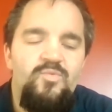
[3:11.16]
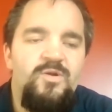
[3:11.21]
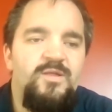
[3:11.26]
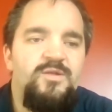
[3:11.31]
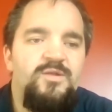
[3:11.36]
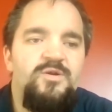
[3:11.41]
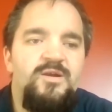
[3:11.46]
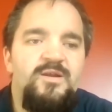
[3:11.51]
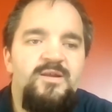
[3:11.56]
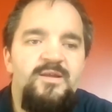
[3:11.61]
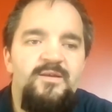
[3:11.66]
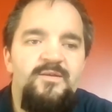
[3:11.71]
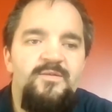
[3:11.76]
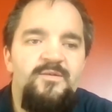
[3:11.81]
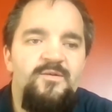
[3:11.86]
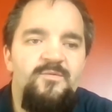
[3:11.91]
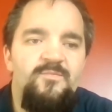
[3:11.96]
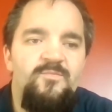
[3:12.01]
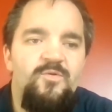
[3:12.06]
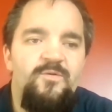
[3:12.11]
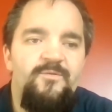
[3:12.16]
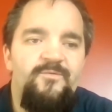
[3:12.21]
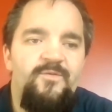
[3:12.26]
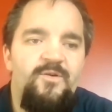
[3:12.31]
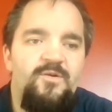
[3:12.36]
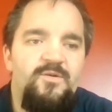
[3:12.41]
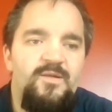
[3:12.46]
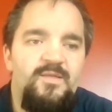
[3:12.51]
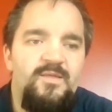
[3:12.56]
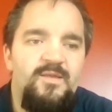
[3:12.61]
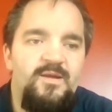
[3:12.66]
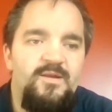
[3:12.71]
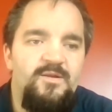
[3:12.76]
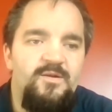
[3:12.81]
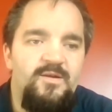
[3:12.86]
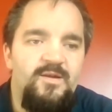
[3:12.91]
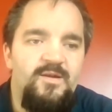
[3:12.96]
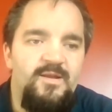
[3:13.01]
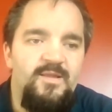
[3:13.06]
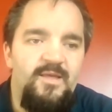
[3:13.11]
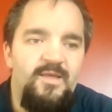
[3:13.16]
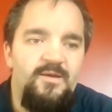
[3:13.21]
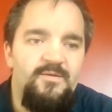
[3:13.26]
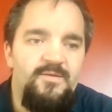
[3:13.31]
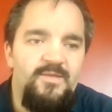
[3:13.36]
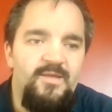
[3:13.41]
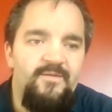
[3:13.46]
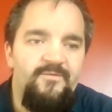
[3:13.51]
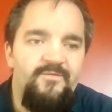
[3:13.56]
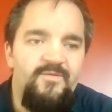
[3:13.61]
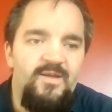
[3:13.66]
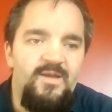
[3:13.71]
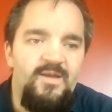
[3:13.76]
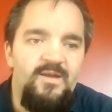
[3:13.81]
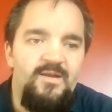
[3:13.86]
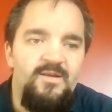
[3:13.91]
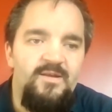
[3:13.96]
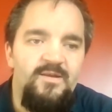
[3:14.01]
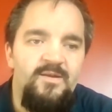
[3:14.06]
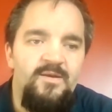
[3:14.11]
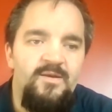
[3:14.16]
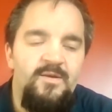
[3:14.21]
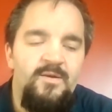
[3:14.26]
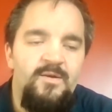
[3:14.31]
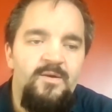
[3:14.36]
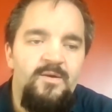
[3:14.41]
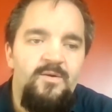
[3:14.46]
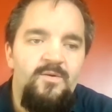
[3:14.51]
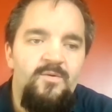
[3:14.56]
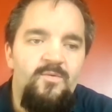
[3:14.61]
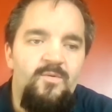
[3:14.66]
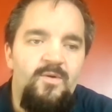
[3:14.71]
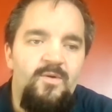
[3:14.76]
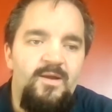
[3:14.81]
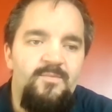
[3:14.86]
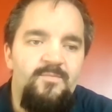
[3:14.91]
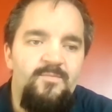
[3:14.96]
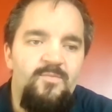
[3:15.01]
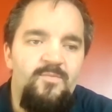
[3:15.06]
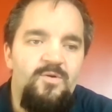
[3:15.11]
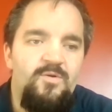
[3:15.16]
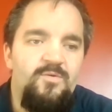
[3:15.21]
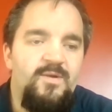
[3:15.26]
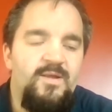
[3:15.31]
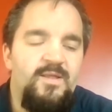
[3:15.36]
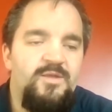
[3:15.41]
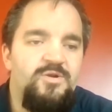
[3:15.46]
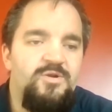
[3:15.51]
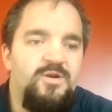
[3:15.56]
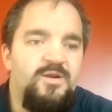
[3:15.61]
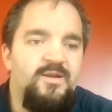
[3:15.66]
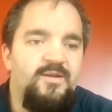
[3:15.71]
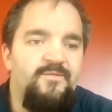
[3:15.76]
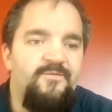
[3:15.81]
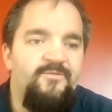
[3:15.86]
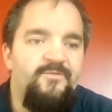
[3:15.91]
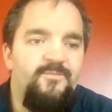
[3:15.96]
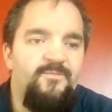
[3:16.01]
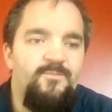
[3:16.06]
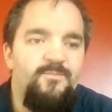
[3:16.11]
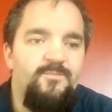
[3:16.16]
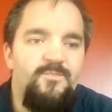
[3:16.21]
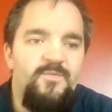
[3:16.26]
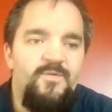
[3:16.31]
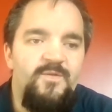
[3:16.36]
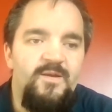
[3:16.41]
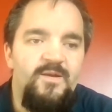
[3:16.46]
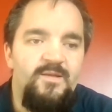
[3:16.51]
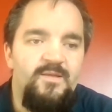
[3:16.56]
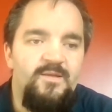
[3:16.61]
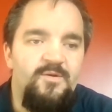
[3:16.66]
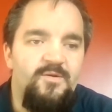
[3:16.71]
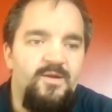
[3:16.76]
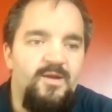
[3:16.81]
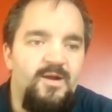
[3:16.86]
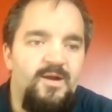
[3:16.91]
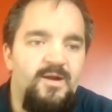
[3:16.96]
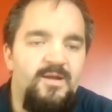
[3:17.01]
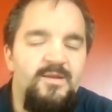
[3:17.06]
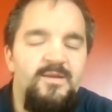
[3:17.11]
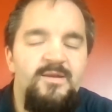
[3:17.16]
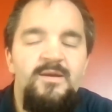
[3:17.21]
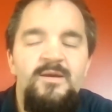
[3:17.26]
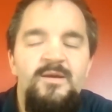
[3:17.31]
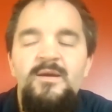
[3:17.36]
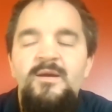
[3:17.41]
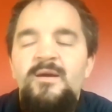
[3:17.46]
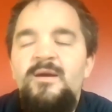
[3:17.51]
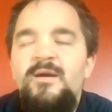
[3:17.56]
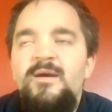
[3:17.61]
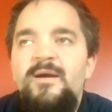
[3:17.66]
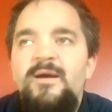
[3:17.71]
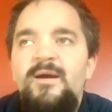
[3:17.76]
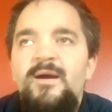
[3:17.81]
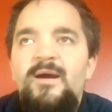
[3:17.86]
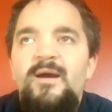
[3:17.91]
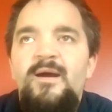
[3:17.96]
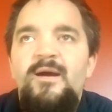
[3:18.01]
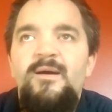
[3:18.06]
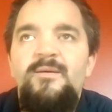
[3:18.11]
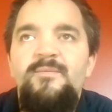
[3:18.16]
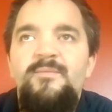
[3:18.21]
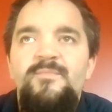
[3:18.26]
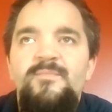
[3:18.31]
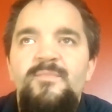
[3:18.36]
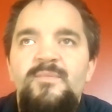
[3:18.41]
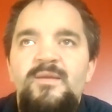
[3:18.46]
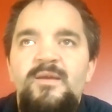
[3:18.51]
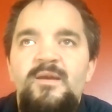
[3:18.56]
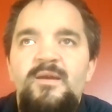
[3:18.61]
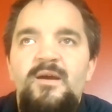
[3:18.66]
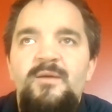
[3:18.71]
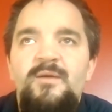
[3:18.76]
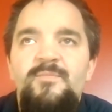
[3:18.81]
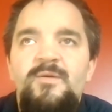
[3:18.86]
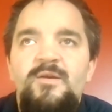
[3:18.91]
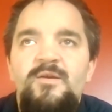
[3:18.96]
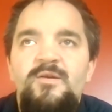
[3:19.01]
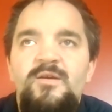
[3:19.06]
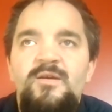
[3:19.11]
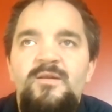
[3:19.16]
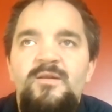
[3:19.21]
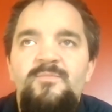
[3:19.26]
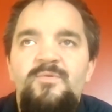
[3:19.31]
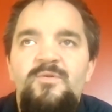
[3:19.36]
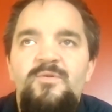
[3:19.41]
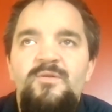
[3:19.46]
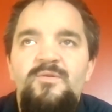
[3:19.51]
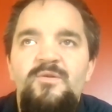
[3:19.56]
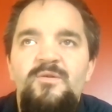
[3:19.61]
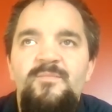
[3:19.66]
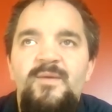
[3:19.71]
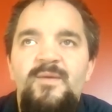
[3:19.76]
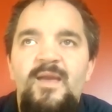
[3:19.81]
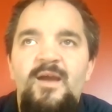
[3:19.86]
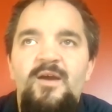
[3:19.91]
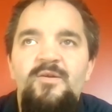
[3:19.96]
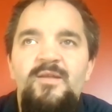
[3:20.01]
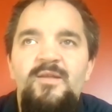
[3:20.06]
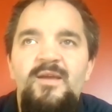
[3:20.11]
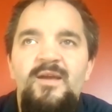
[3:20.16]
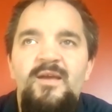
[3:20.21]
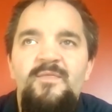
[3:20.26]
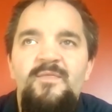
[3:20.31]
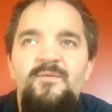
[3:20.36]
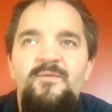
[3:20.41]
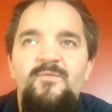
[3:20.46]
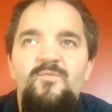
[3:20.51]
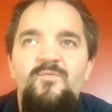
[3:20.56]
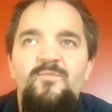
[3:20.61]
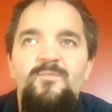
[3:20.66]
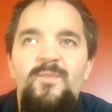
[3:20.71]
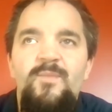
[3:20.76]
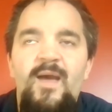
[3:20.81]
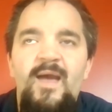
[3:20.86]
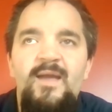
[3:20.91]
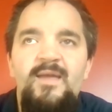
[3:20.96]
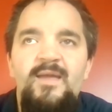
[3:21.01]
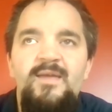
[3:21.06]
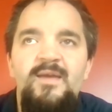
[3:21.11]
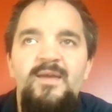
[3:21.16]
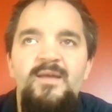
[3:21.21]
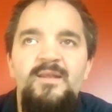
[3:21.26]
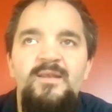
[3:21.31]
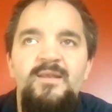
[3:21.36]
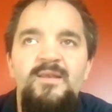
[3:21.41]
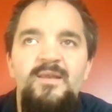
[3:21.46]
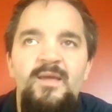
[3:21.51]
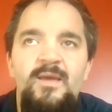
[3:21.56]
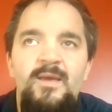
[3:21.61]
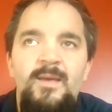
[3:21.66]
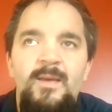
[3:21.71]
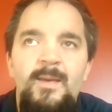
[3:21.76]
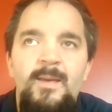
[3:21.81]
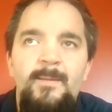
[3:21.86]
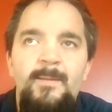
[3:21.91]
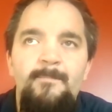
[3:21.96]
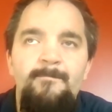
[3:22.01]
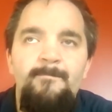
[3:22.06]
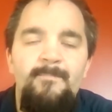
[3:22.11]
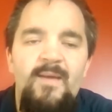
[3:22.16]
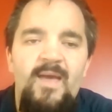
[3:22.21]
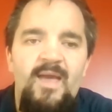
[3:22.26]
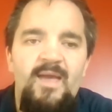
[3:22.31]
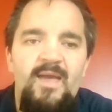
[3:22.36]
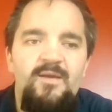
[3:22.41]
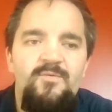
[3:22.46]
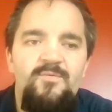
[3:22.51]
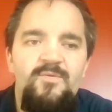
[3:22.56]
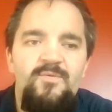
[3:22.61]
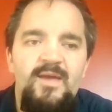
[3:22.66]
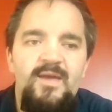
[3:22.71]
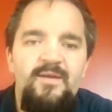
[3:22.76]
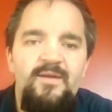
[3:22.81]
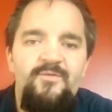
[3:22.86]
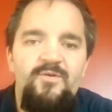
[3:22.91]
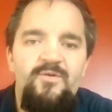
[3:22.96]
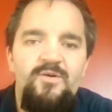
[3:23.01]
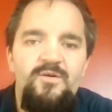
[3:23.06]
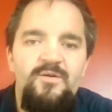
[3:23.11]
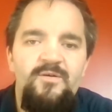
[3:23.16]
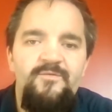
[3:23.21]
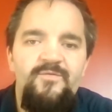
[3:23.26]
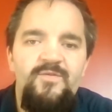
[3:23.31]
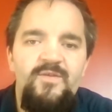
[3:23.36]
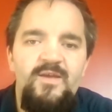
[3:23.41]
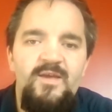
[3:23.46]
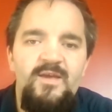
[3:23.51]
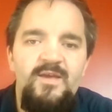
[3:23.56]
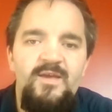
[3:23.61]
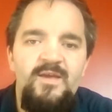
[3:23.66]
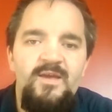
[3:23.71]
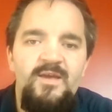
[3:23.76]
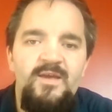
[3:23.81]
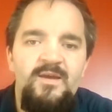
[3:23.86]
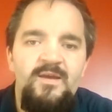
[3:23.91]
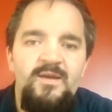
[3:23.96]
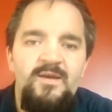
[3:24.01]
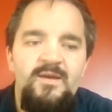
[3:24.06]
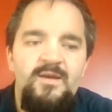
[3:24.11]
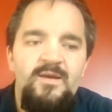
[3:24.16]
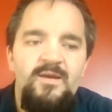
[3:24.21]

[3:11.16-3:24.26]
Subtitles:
restricted, they're more focused on their kids' health safety and want more restrictive things going on. Up here in Princeton County, back in May, we gave all of the